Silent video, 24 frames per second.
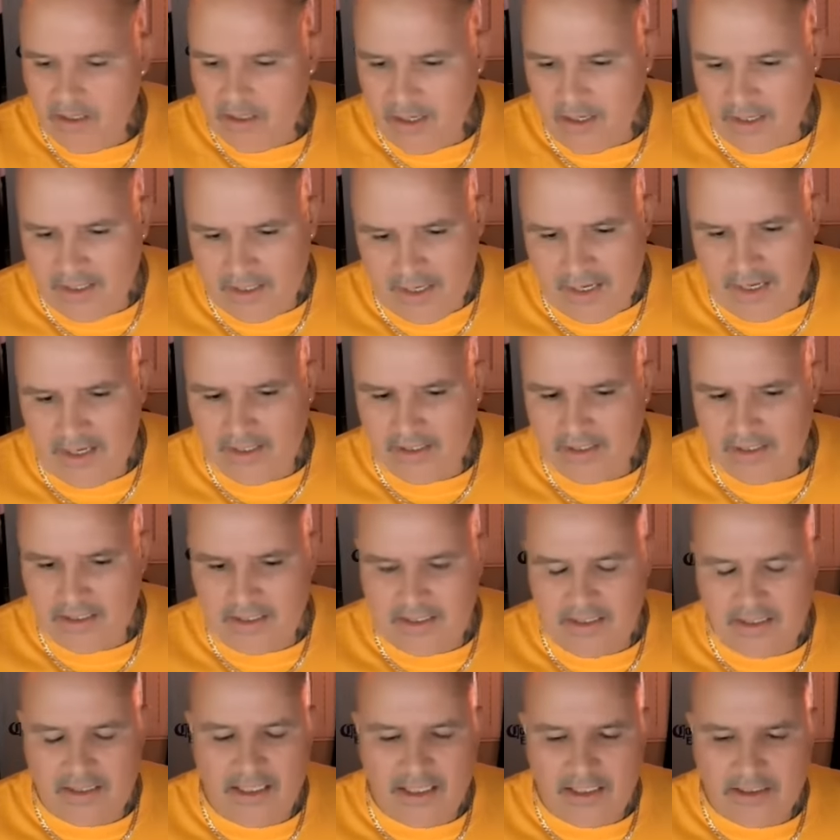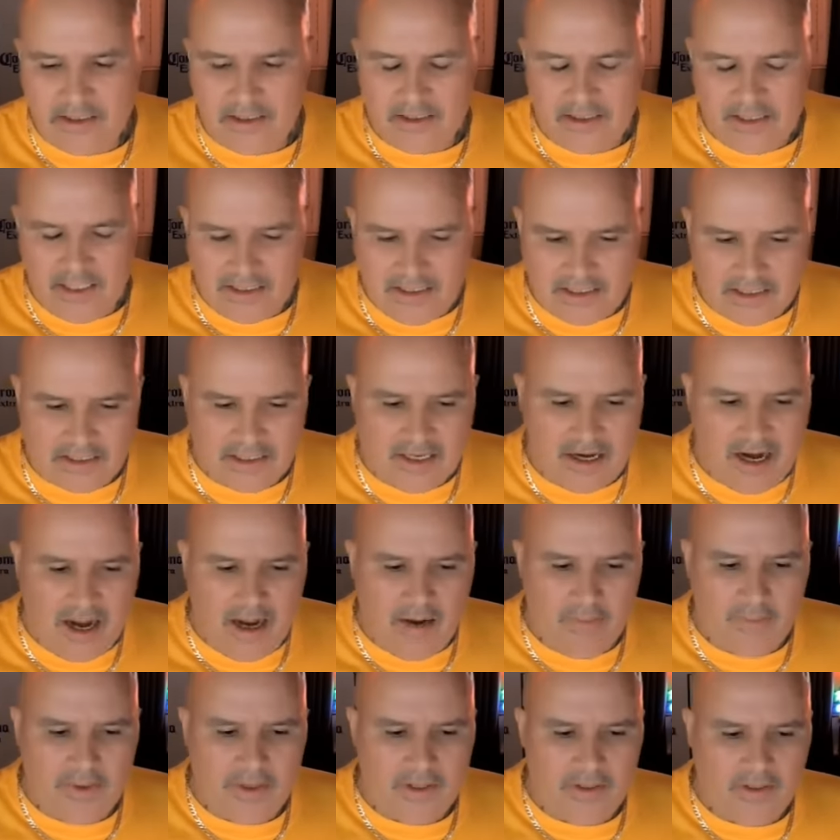Again, these this is
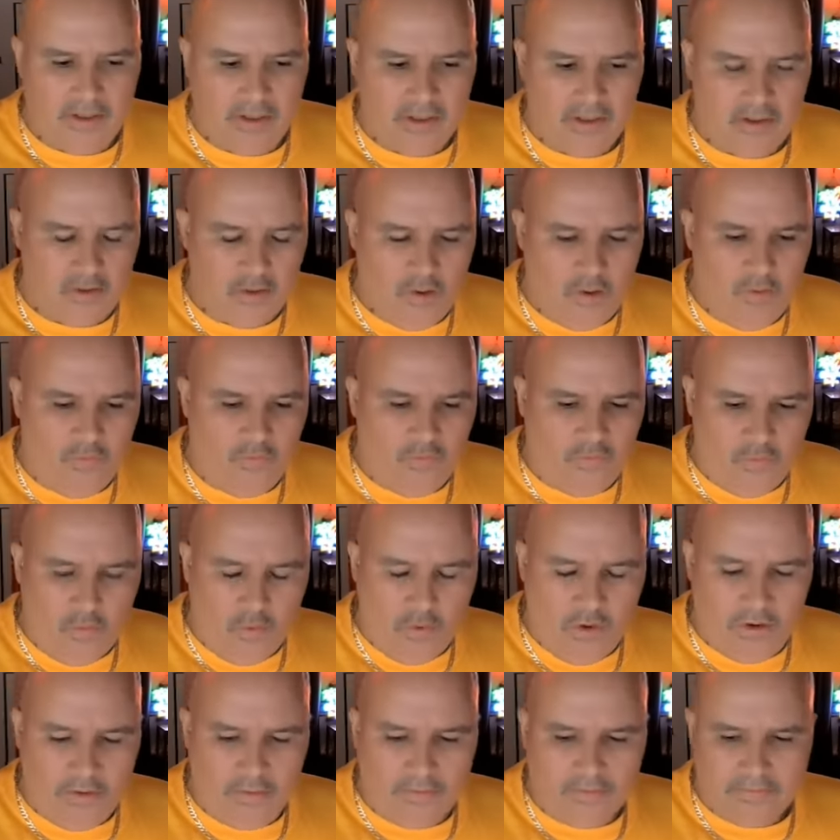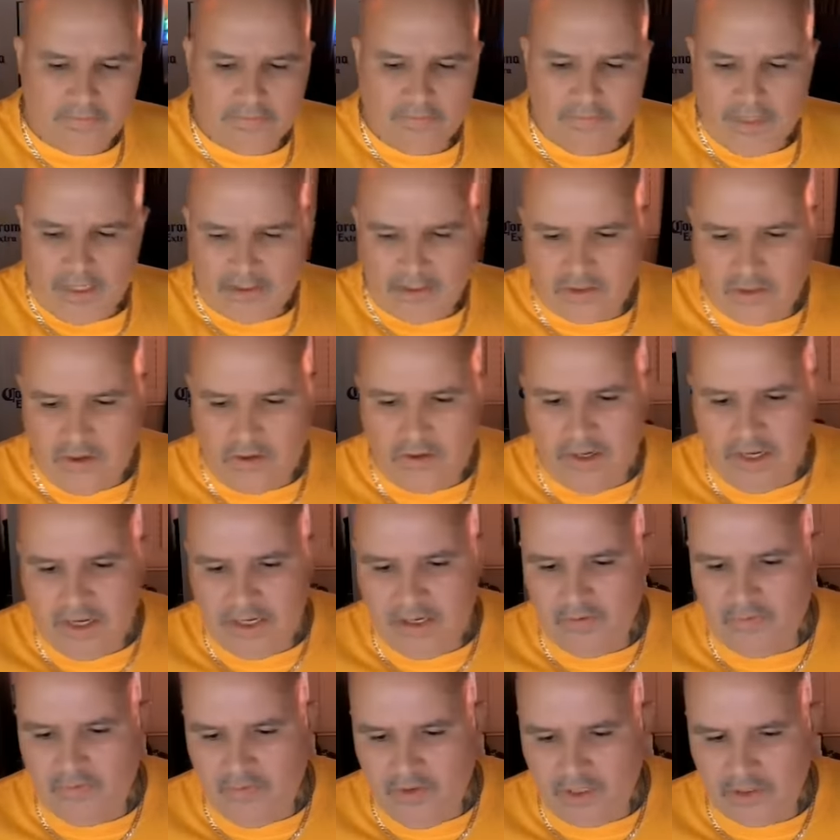common, you know, for certain
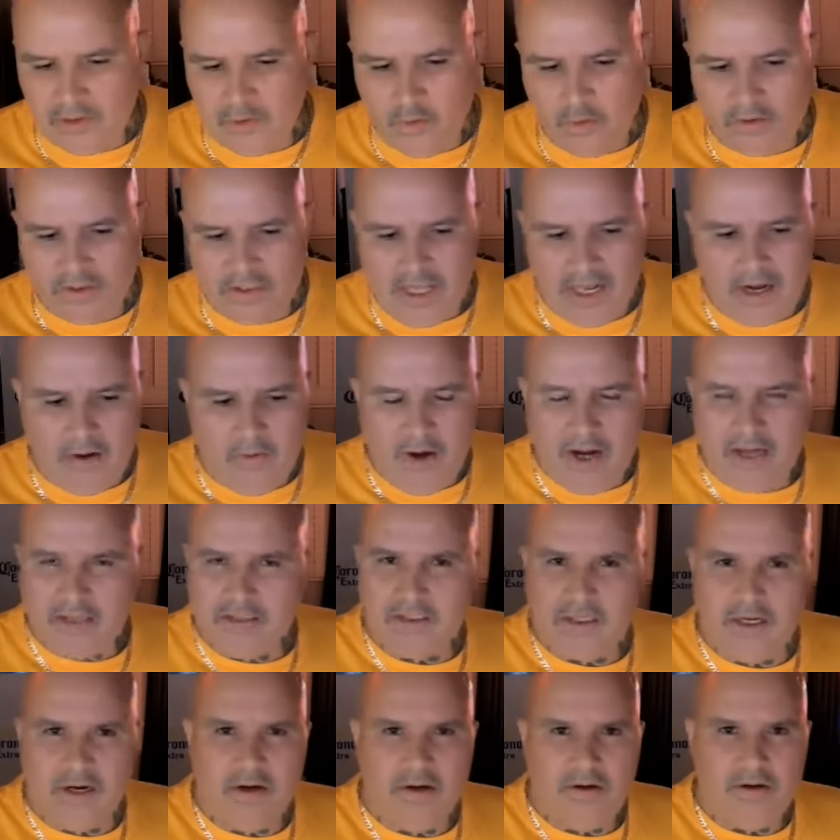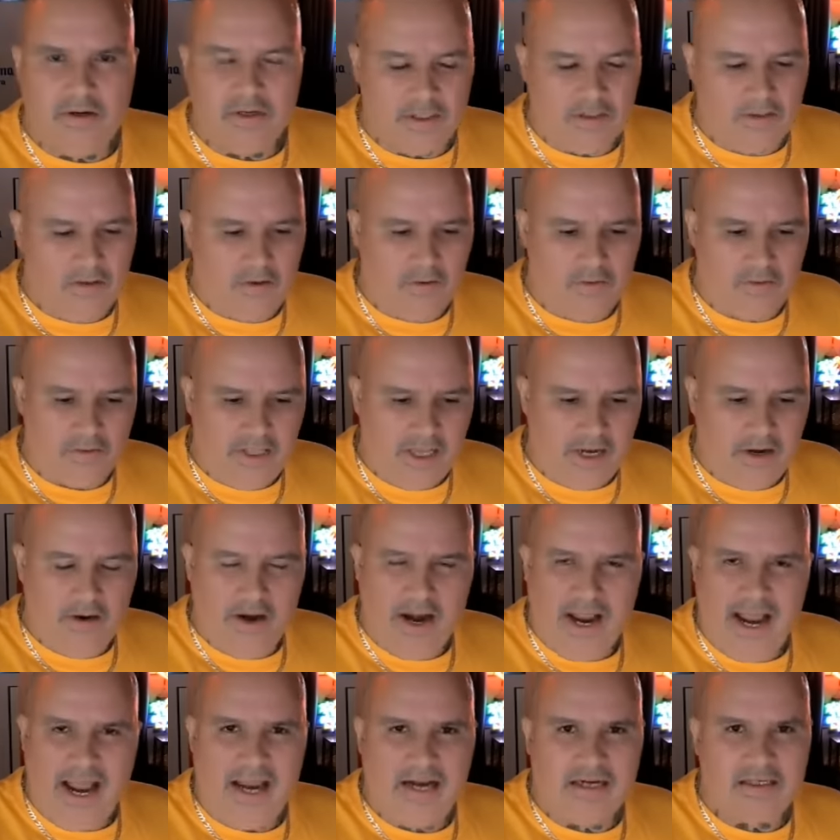individuals that are out there, you know, that
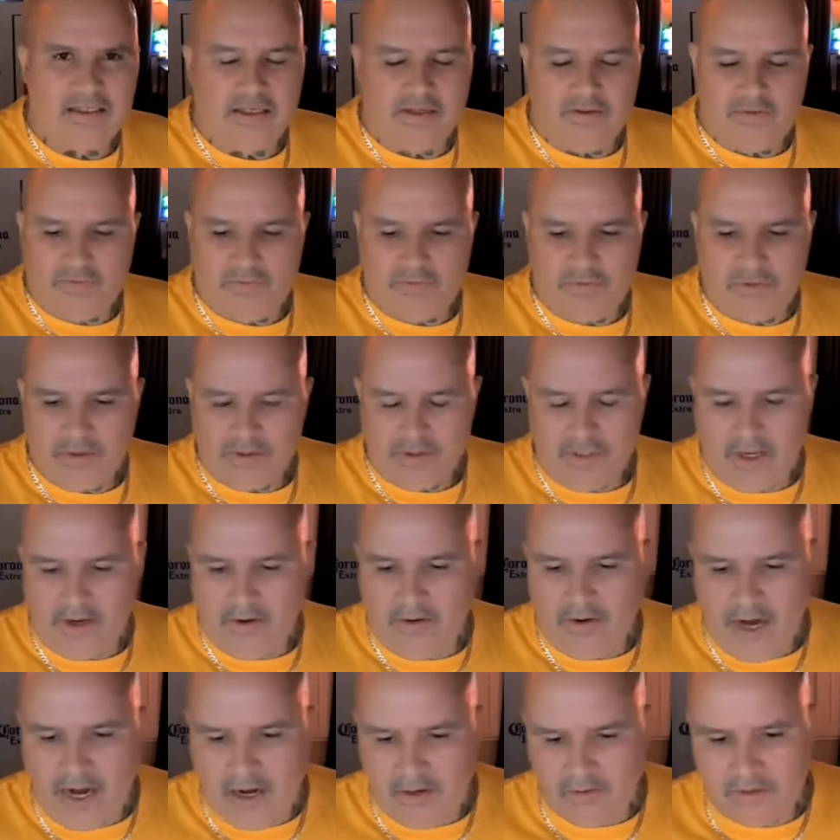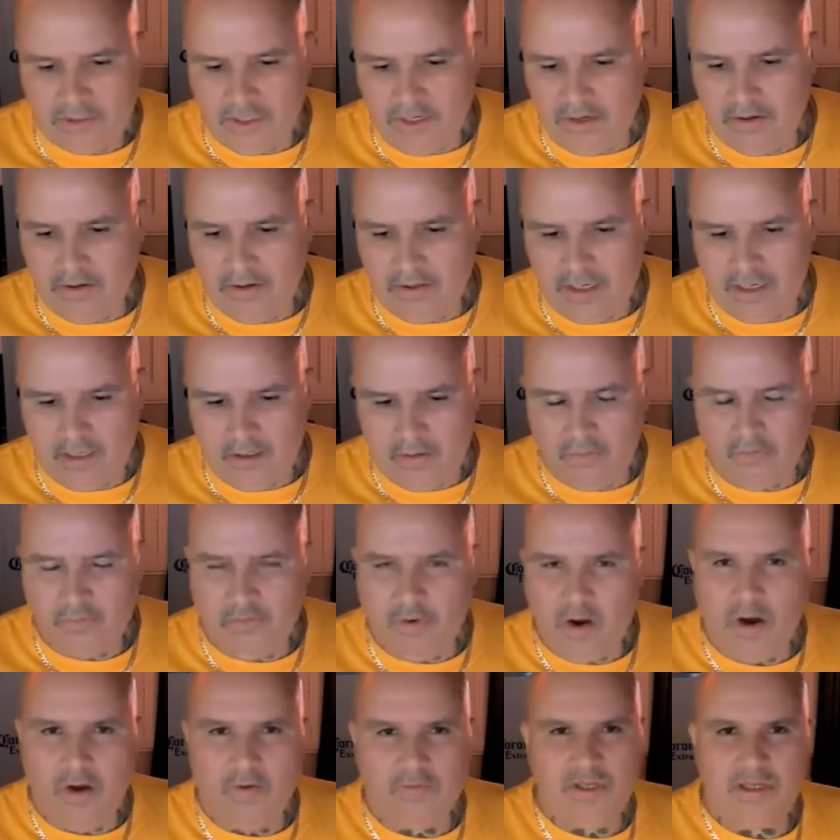are active, that are out there
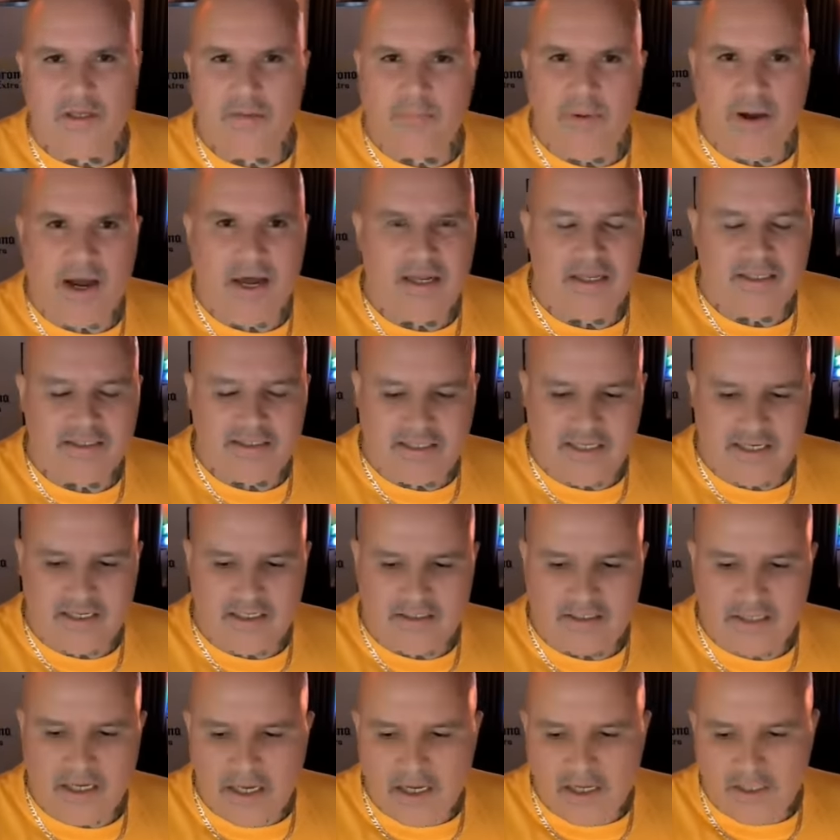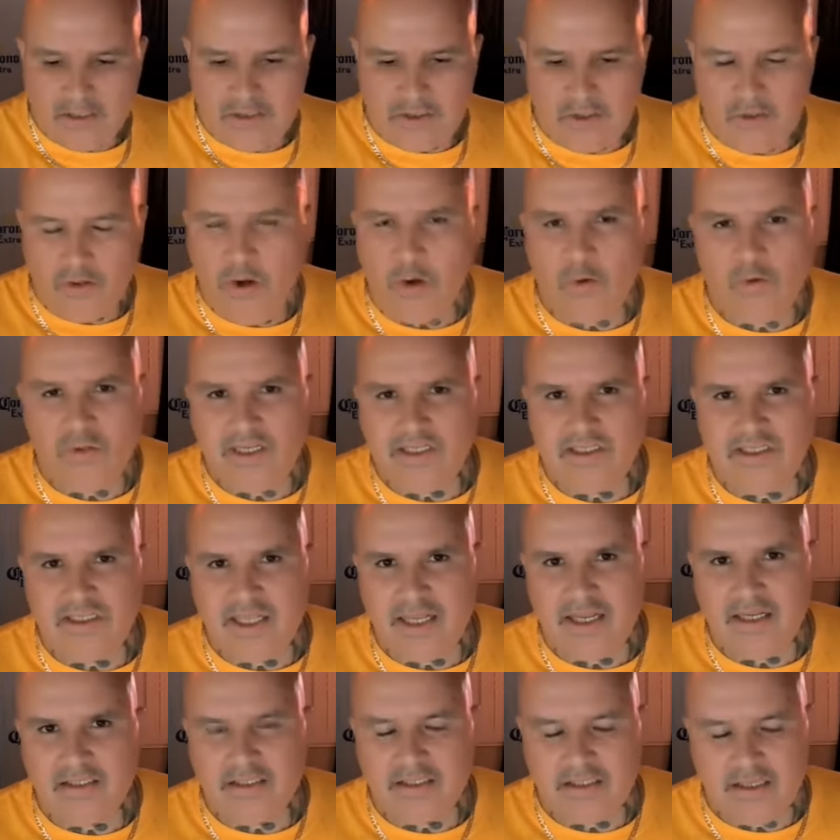involved in the politics to know these
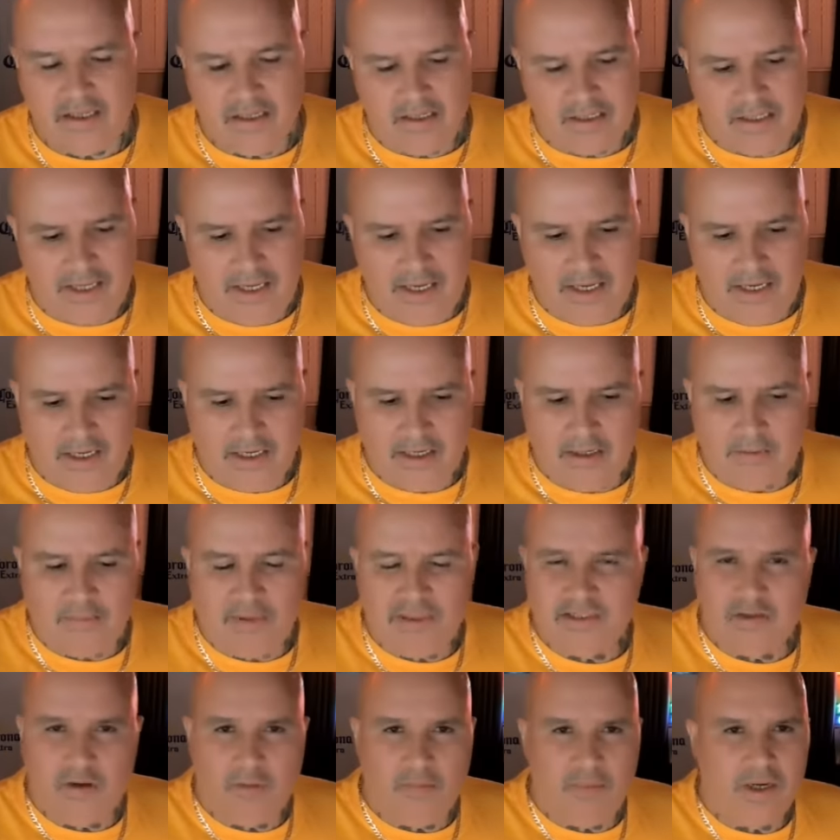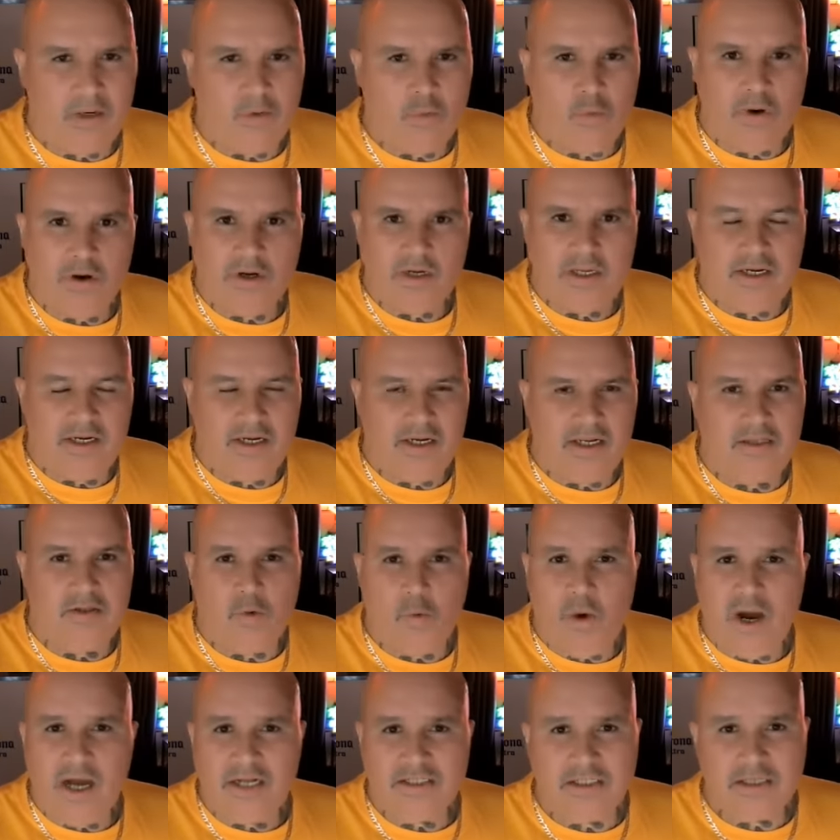things. Again, it could be somebody working in
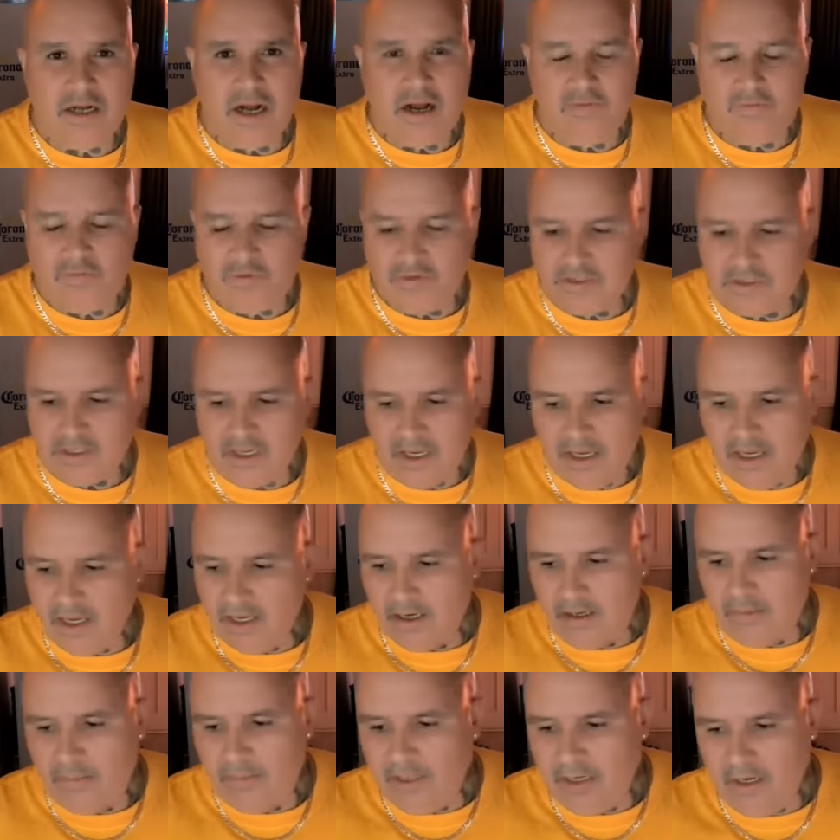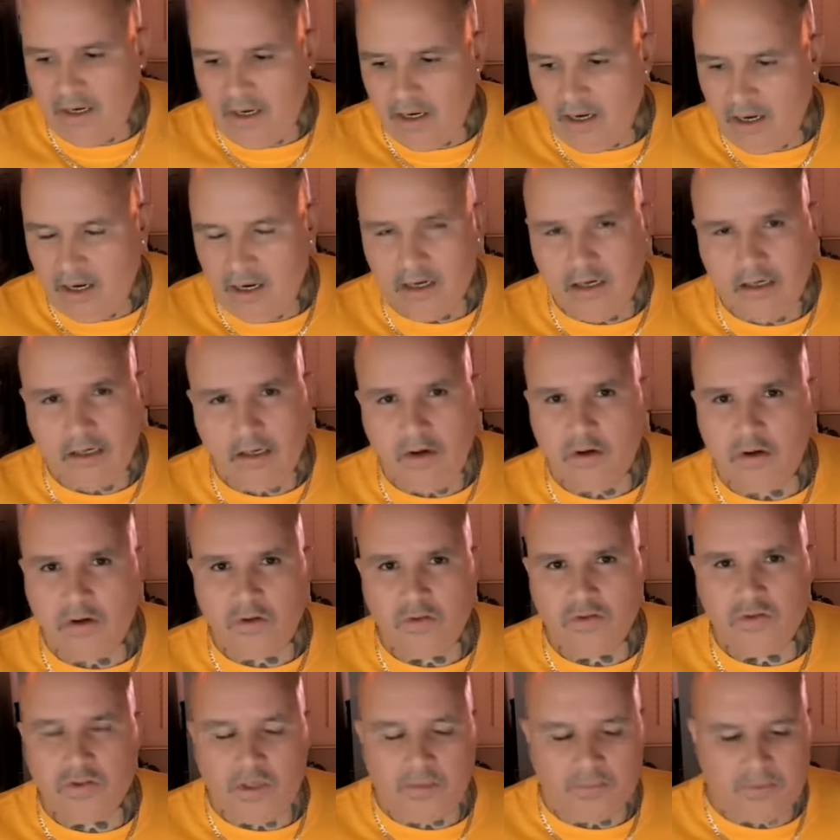the watch office, could be a, a
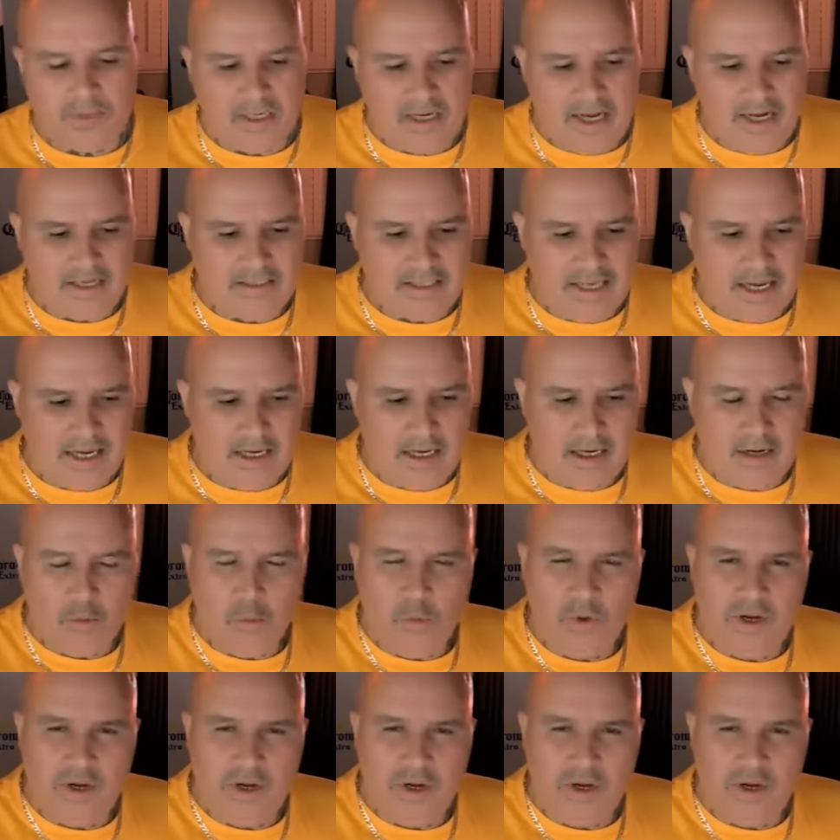clerk or something like that.